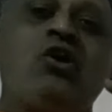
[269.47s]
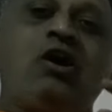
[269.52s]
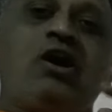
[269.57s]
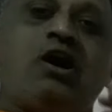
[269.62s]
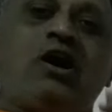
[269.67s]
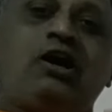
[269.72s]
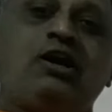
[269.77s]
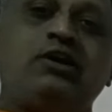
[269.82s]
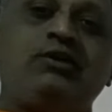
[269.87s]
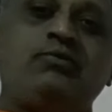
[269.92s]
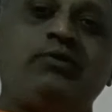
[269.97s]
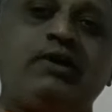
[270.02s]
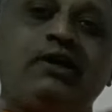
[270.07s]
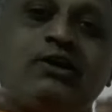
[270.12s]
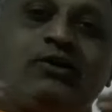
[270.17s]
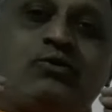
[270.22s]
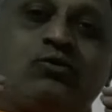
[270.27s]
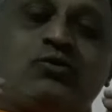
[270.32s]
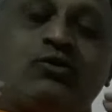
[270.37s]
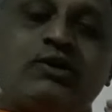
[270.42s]

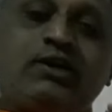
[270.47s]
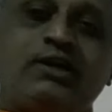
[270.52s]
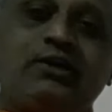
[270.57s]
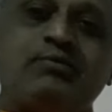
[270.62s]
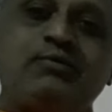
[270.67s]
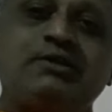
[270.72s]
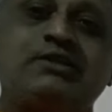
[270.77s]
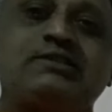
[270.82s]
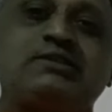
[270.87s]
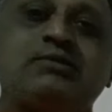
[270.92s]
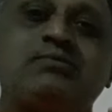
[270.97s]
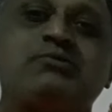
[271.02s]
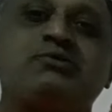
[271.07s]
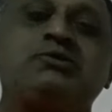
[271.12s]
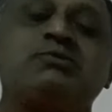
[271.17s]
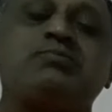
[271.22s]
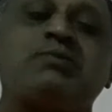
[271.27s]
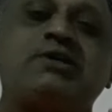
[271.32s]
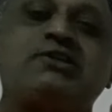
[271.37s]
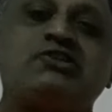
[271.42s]
hardware loaded with some
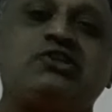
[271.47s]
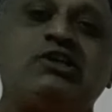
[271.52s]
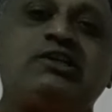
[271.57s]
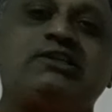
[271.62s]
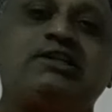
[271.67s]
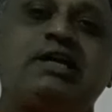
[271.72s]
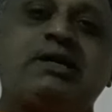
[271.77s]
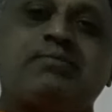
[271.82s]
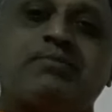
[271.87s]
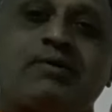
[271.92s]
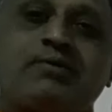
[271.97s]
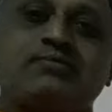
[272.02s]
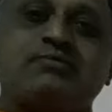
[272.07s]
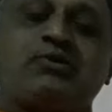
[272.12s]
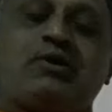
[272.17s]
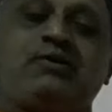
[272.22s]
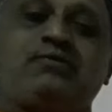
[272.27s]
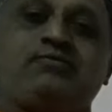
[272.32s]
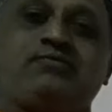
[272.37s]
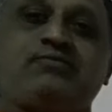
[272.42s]
special type of
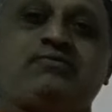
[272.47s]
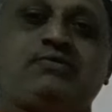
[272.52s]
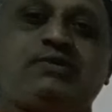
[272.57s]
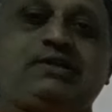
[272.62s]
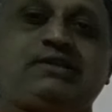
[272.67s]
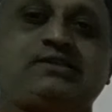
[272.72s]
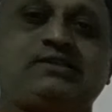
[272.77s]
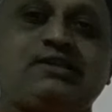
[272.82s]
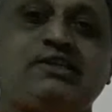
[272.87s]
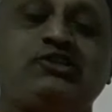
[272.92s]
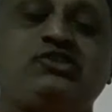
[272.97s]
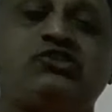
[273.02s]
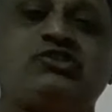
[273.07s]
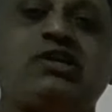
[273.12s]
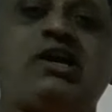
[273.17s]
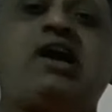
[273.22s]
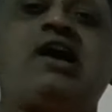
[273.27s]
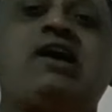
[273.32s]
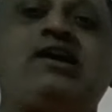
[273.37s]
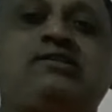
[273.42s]
software such
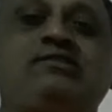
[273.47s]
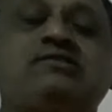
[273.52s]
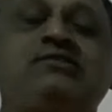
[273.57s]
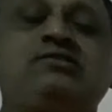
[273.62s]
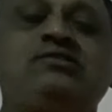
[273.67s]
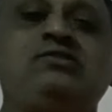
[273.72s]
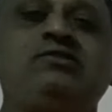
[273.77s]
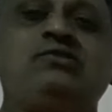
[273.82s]
as